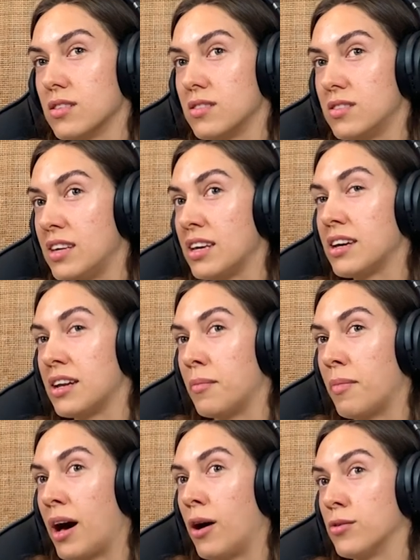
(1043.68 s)
thinking
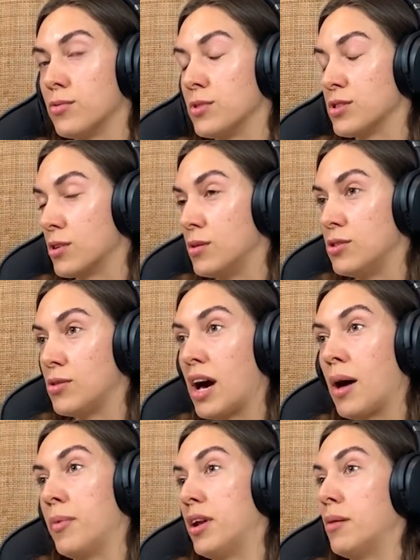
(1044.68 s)
about what's going to
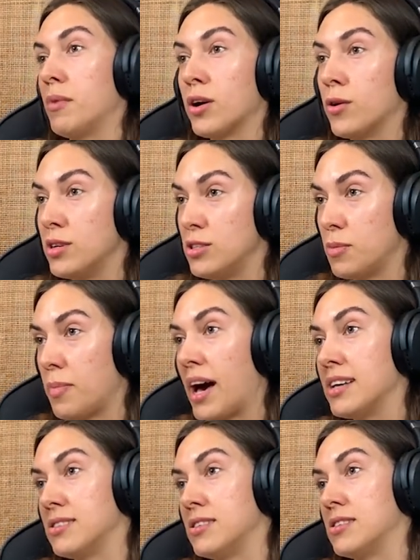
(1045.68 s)
happen. Am I going to
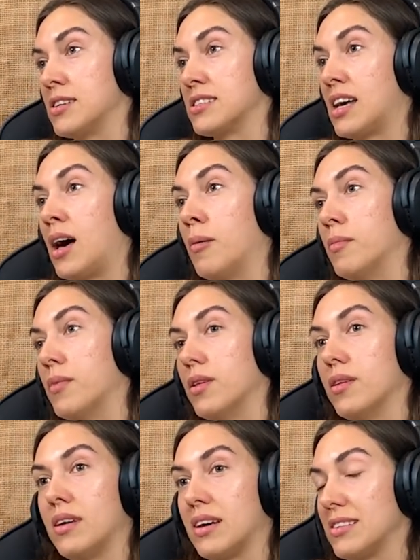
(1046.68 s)
pass this
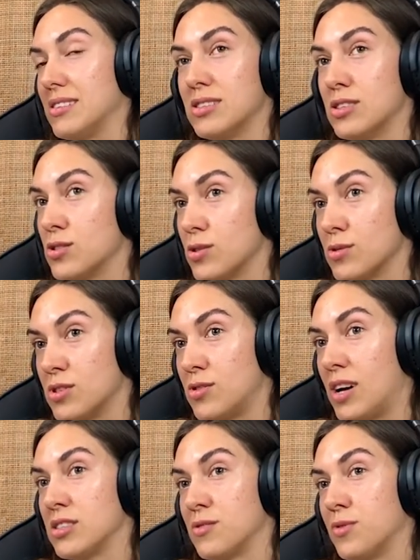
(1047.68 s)
exam? Like, this is so
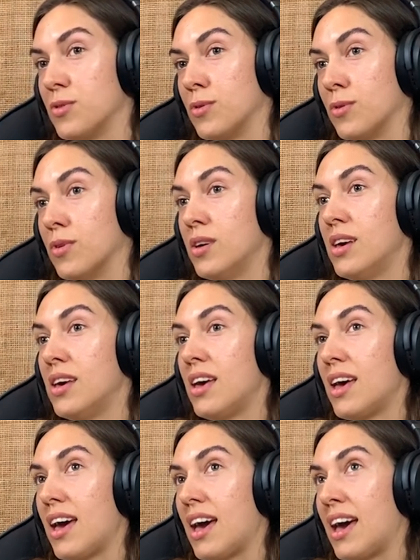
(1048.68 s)
stressful.
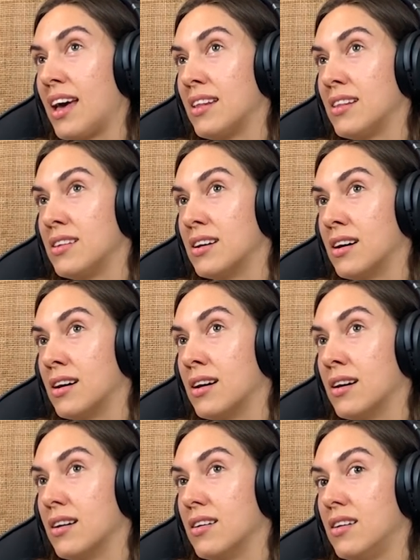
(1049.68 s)
And
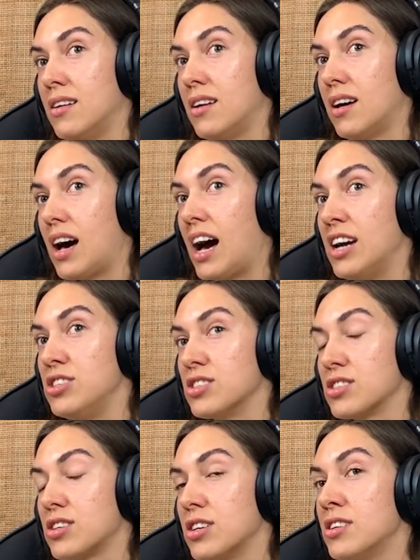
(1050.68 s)
uh, I
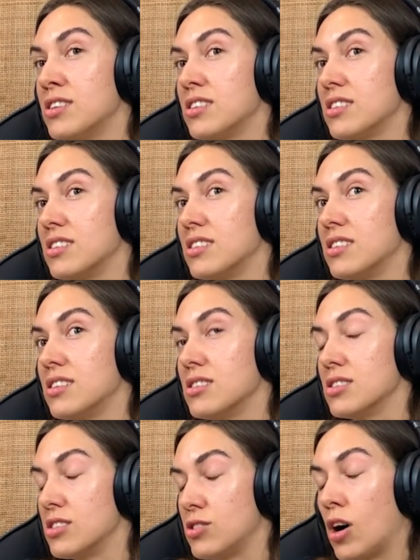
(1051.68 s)
just couldn't
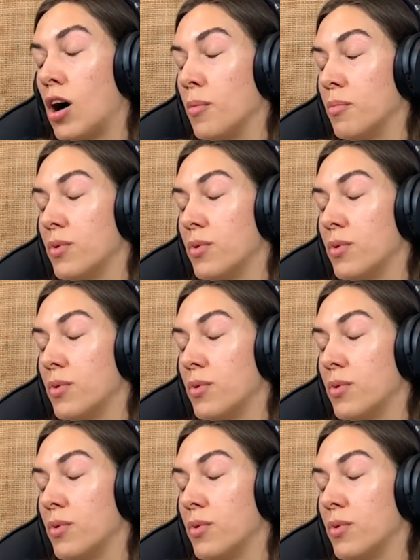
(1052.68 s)
stop